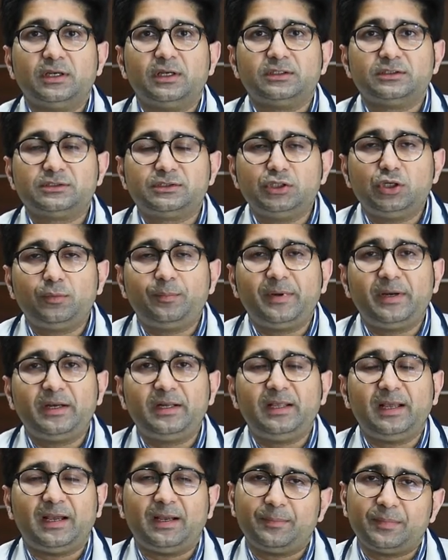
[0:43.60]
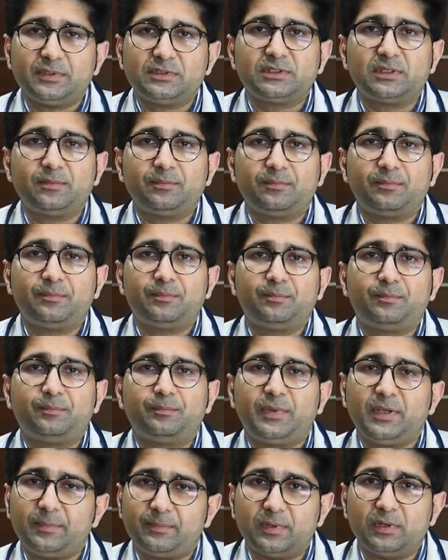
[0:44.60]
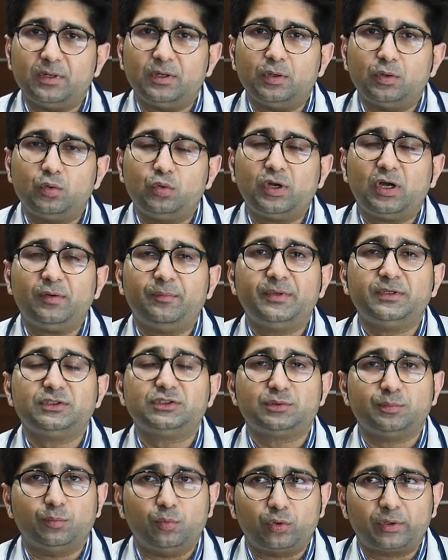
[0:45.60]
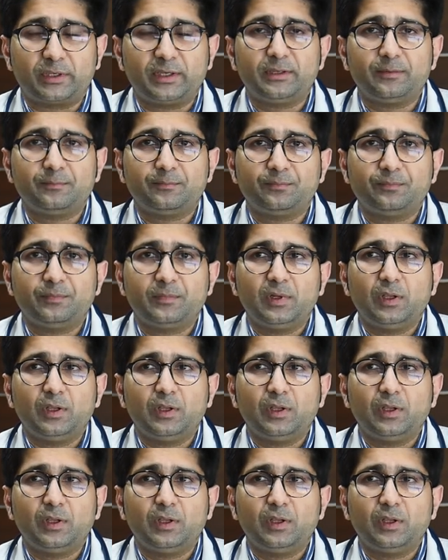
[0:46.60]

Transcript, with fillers: COPD happens in people who have been smoking